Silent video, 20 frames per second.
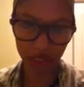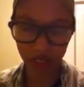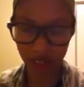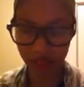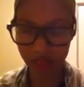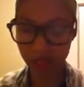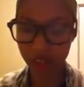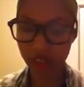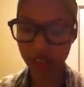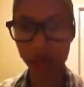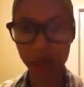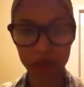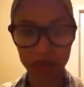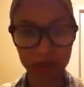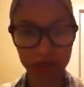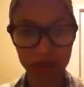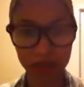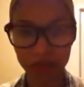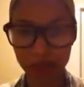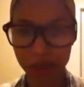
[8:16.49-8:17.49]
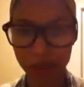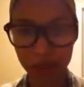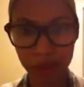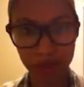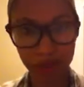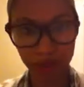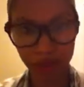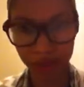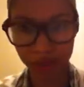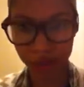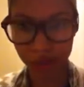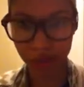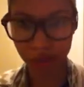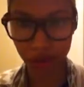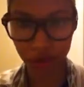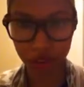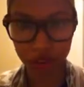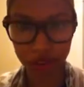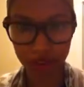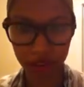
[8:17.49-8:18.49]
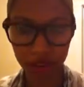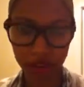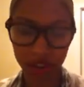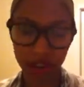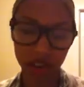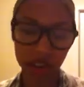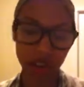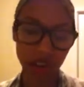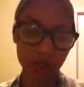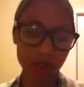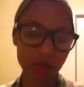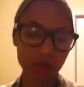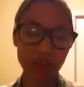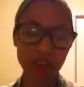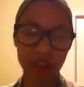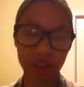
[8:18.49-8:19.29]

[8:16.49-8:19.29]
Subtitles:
So you can use a computer if you want. You